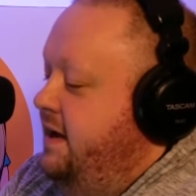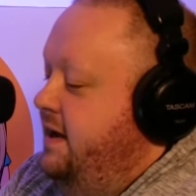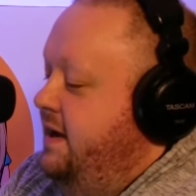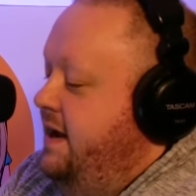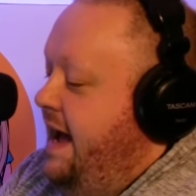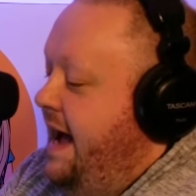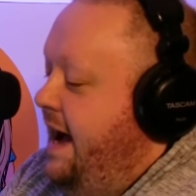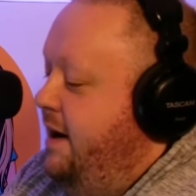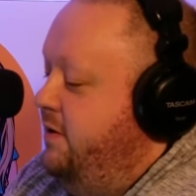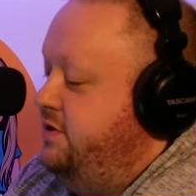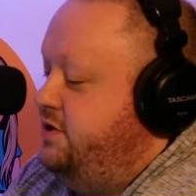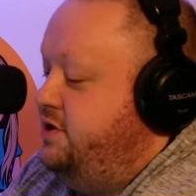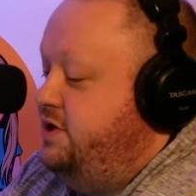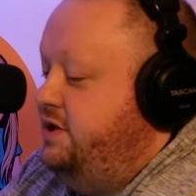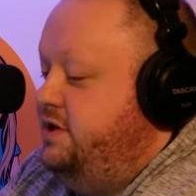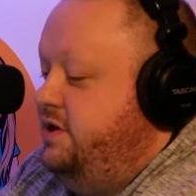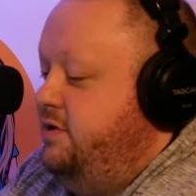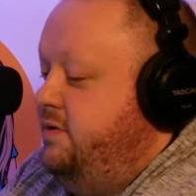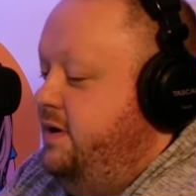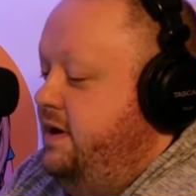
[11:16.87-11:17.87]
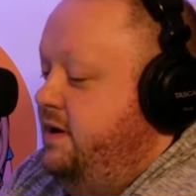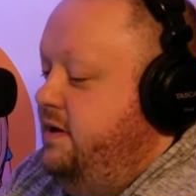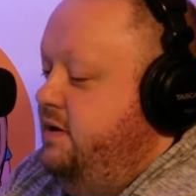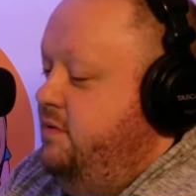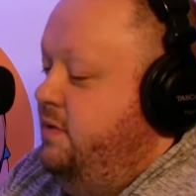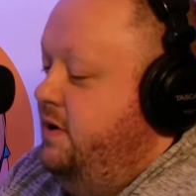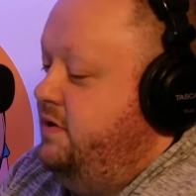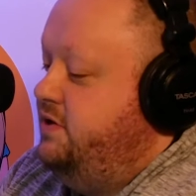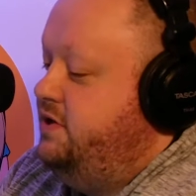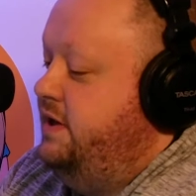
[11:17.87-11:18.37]
How does she do it?
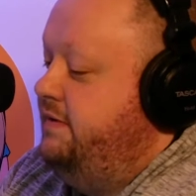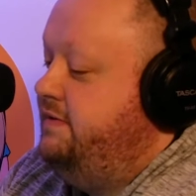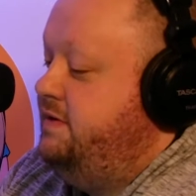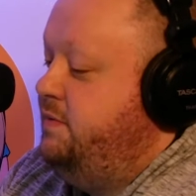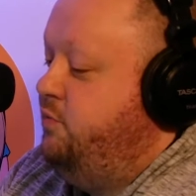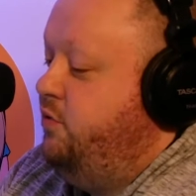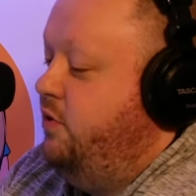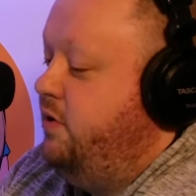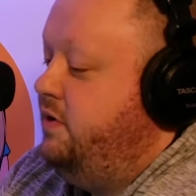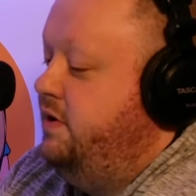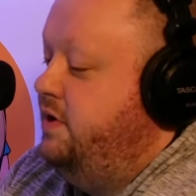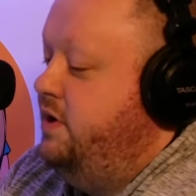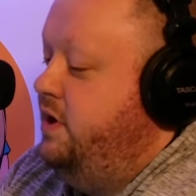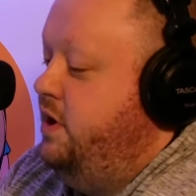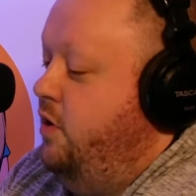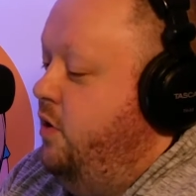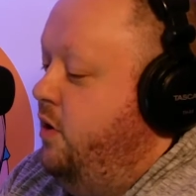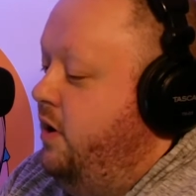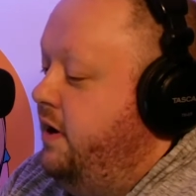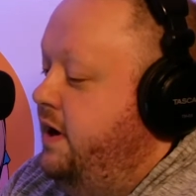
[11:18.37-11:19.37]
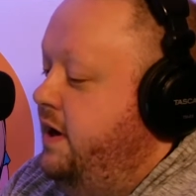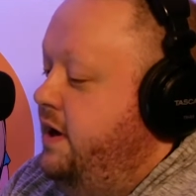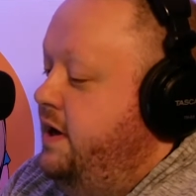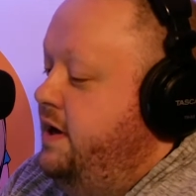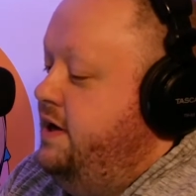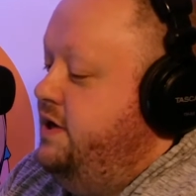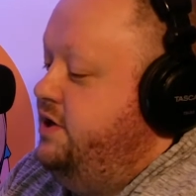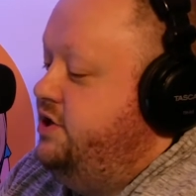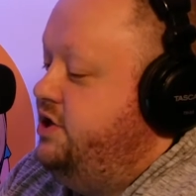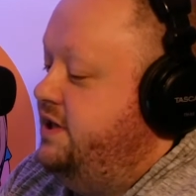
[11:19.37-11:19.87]
Well, she lives in Brooklyn, New York.
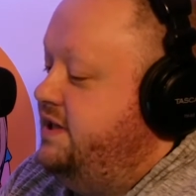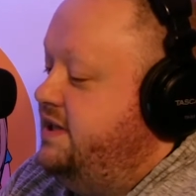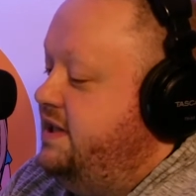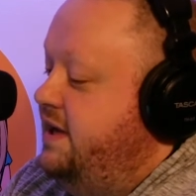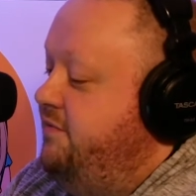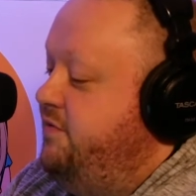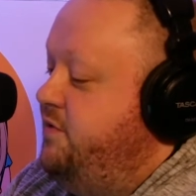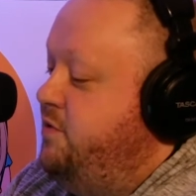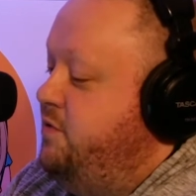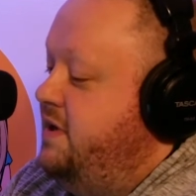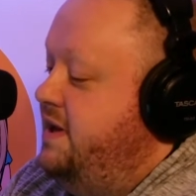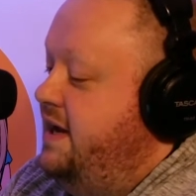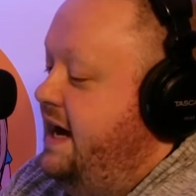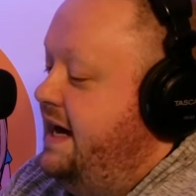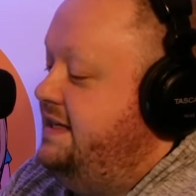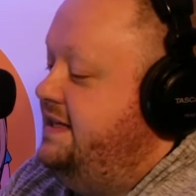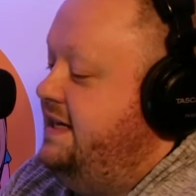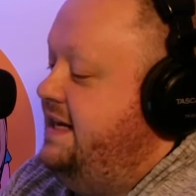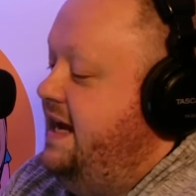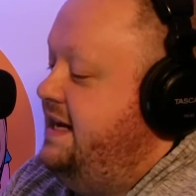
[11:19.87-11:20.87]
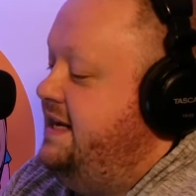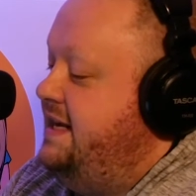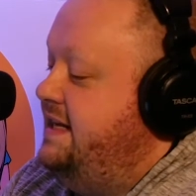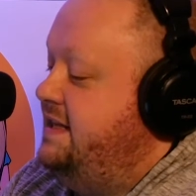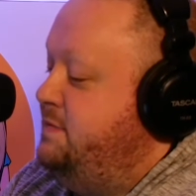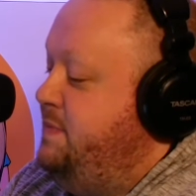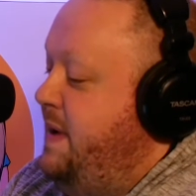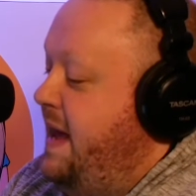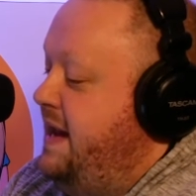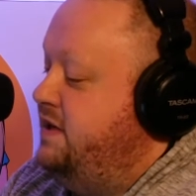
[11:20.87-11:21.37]
She's lived through the 1918
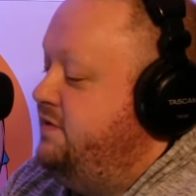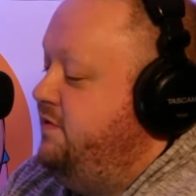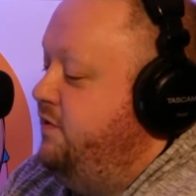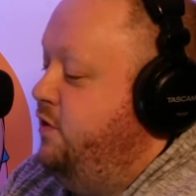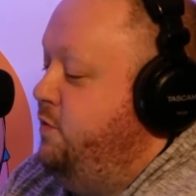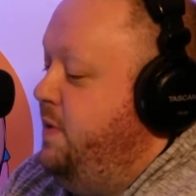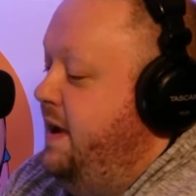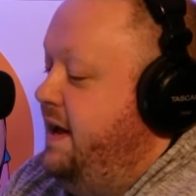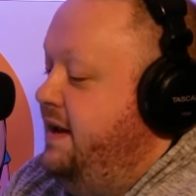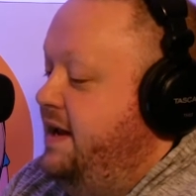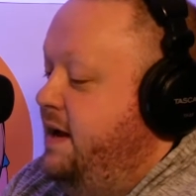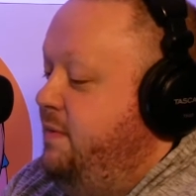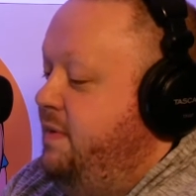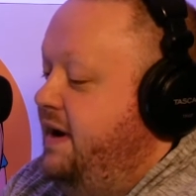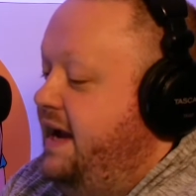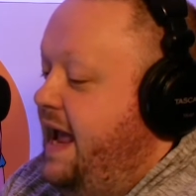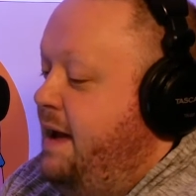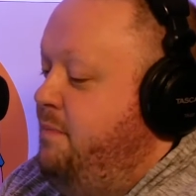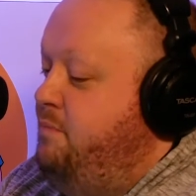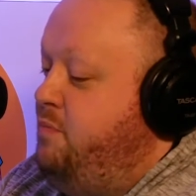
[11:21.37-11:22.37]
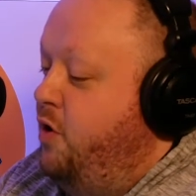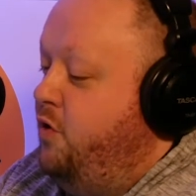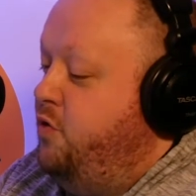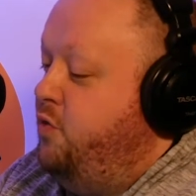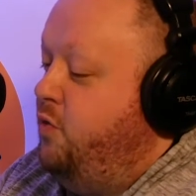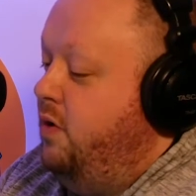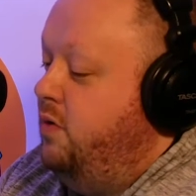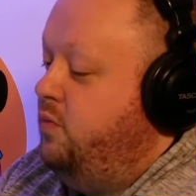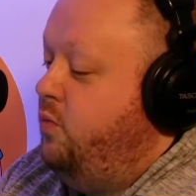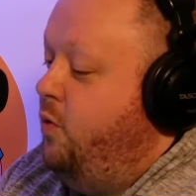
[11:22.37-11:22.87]
Spanish flu pandemic and both
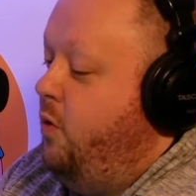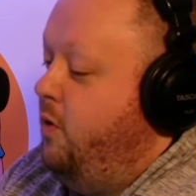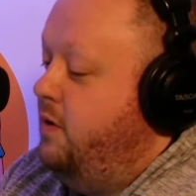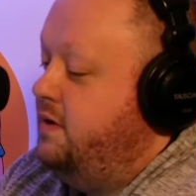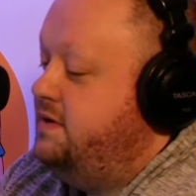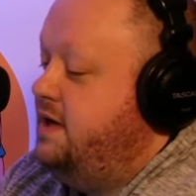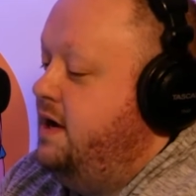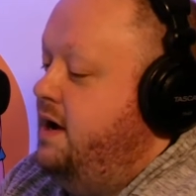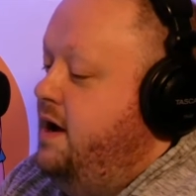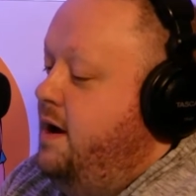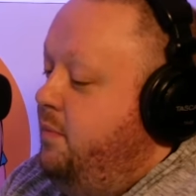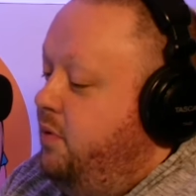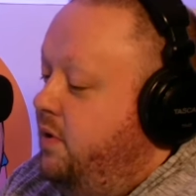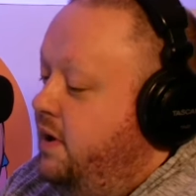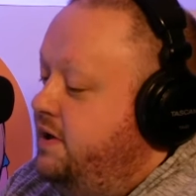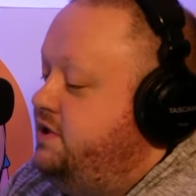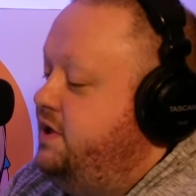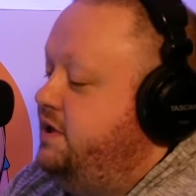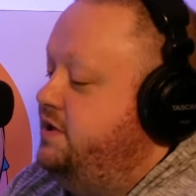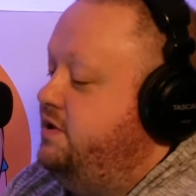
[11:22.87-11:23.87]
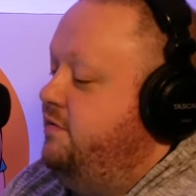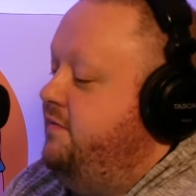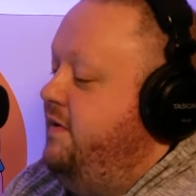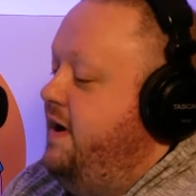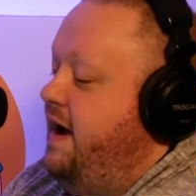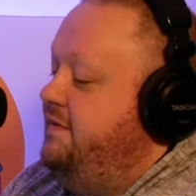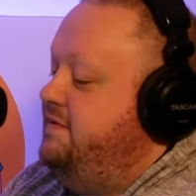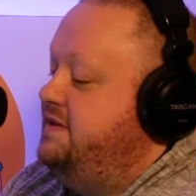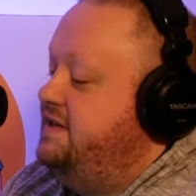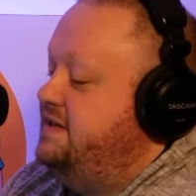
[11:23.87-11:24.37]
world wars. Plus, she
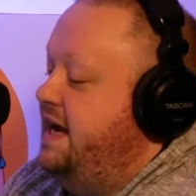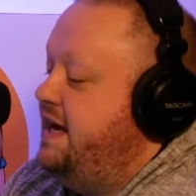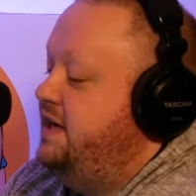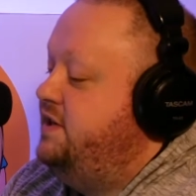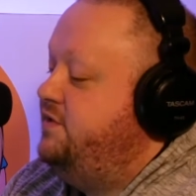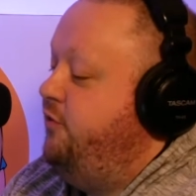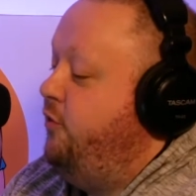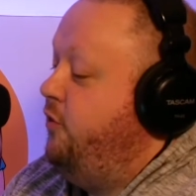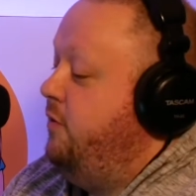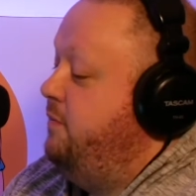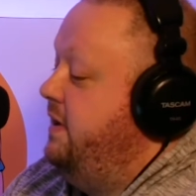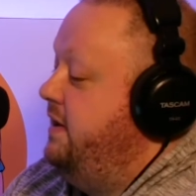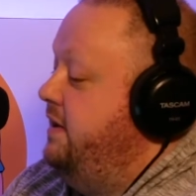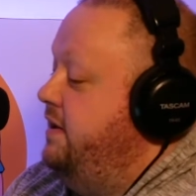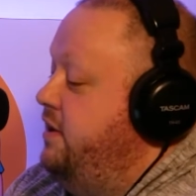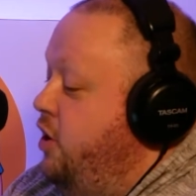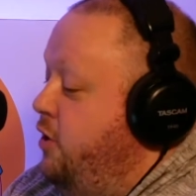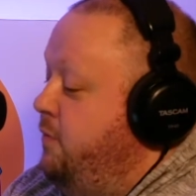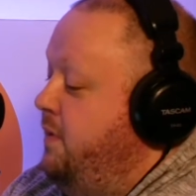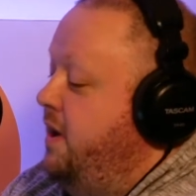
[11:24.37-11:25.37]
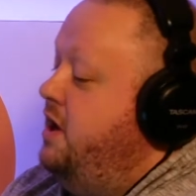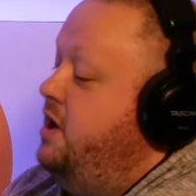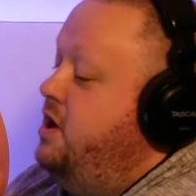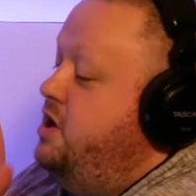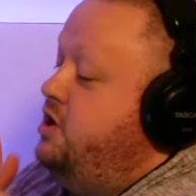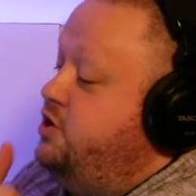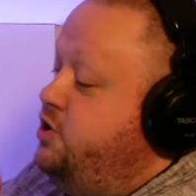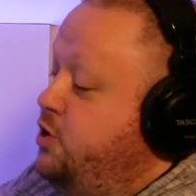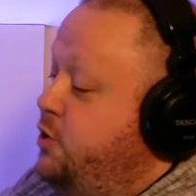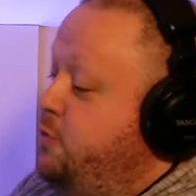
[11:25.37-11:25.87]
survived stage four melanoma,
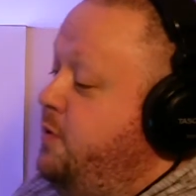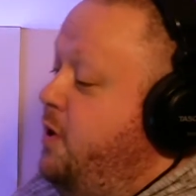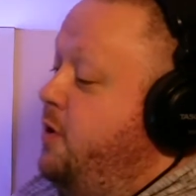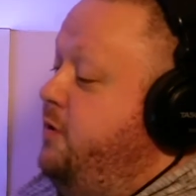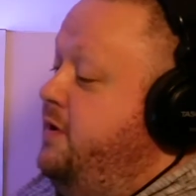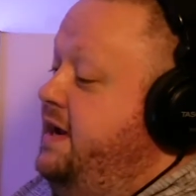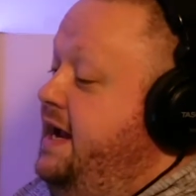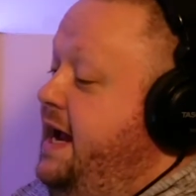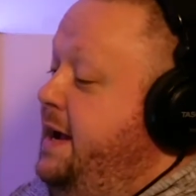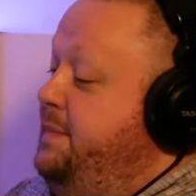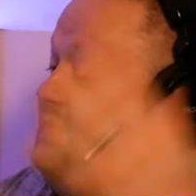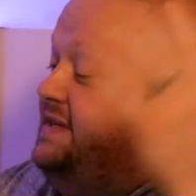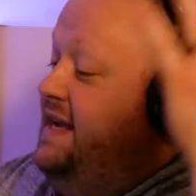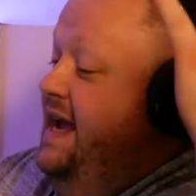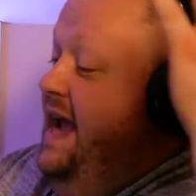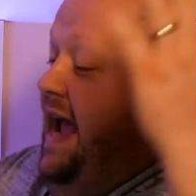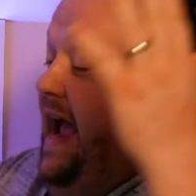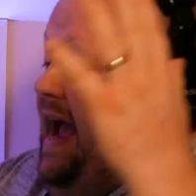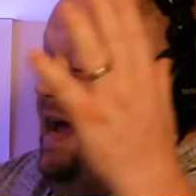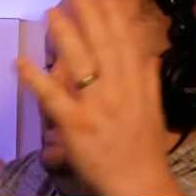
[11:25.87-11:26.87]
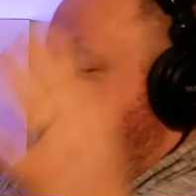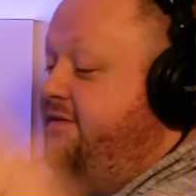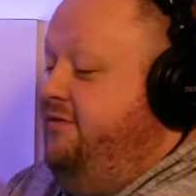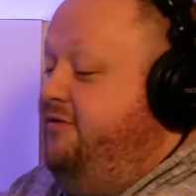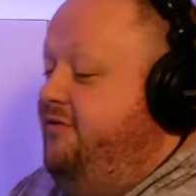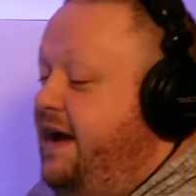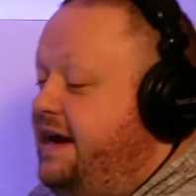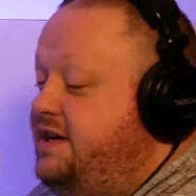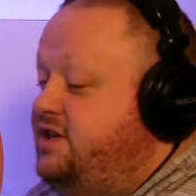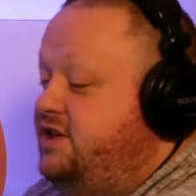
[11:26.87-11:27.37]
two broken hips, an
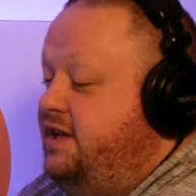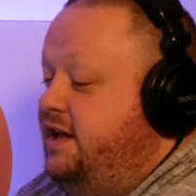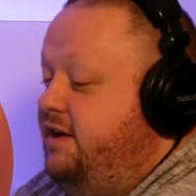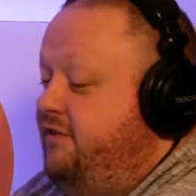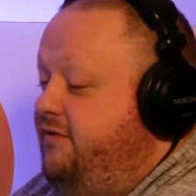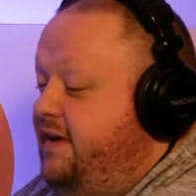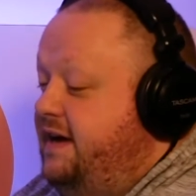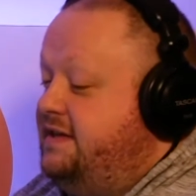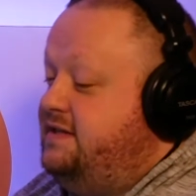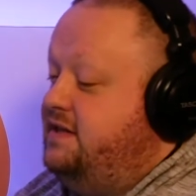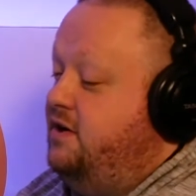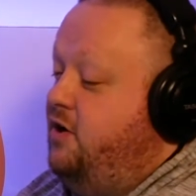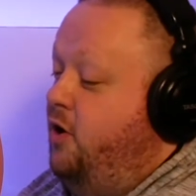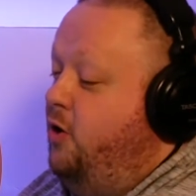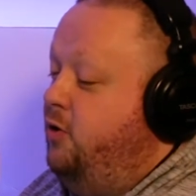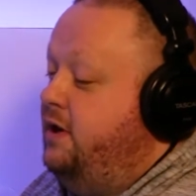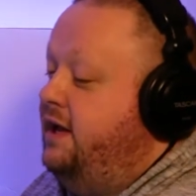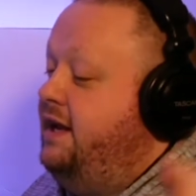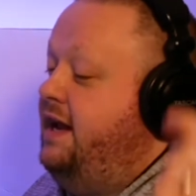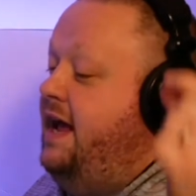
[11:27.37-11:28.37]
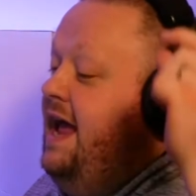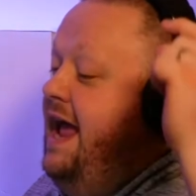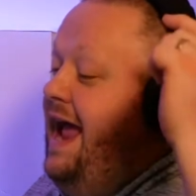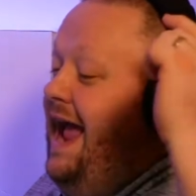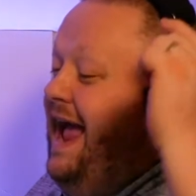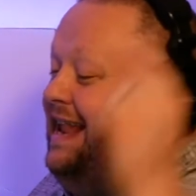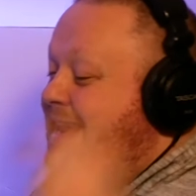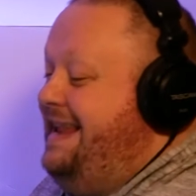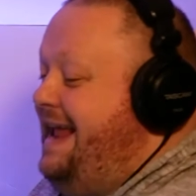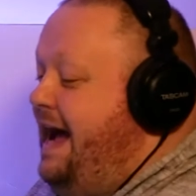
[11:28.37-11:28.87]
infection that affects the colon,
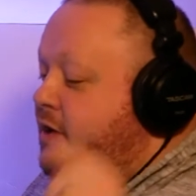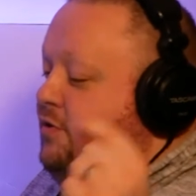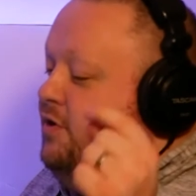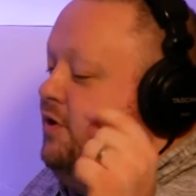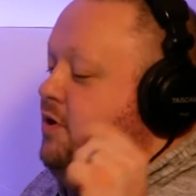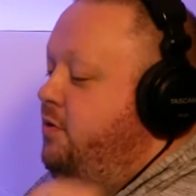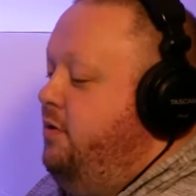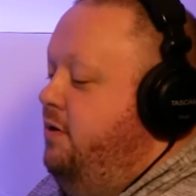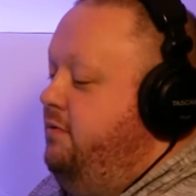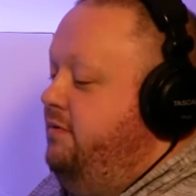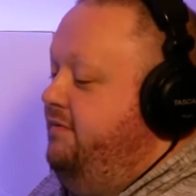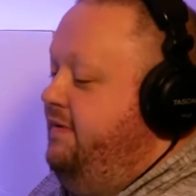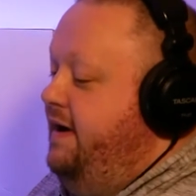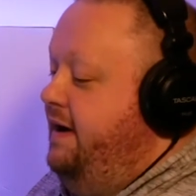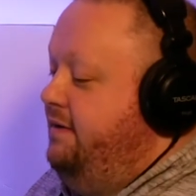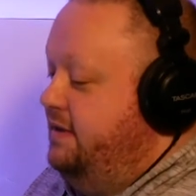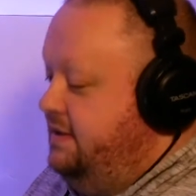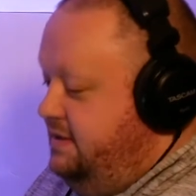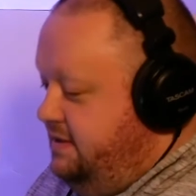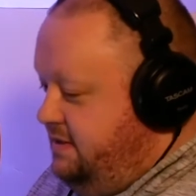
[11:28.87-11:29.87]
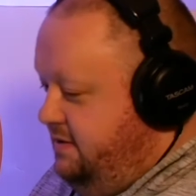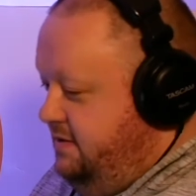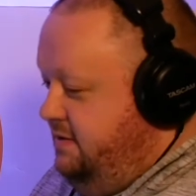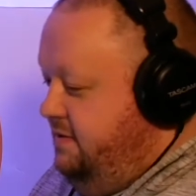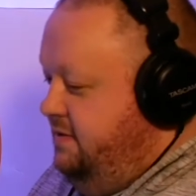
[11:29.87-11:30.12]
and now the coronavirus.